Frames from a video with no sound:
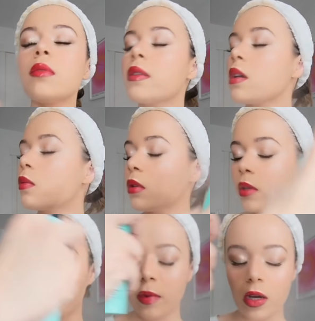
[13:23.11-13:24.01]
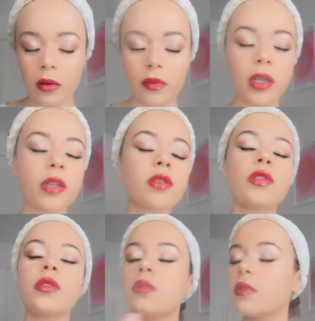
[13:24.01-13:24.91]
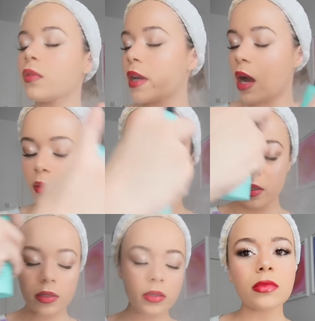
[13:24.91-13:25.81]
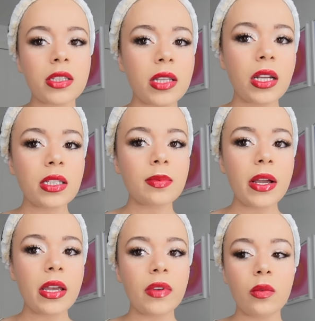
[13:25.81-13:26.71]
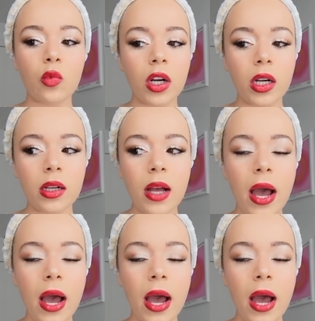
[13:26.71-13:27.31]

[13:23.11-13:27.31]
I think we're only gonna be gone for like two, three hours. Does setting spray even work?